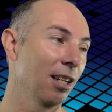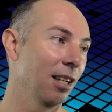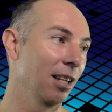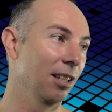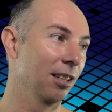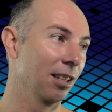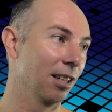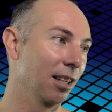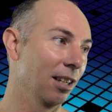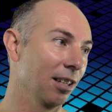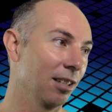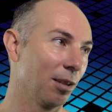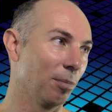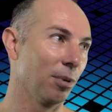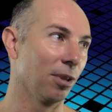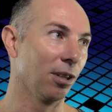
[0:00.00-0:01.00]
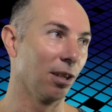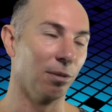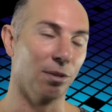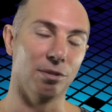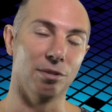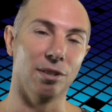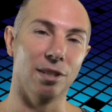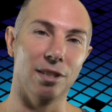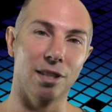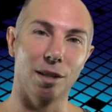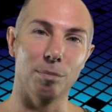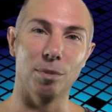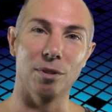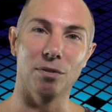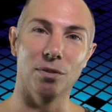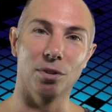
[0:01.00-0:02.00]
and something no one's really
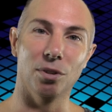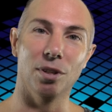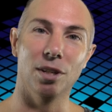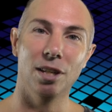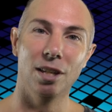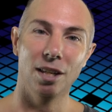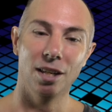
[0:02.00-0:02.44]
done before.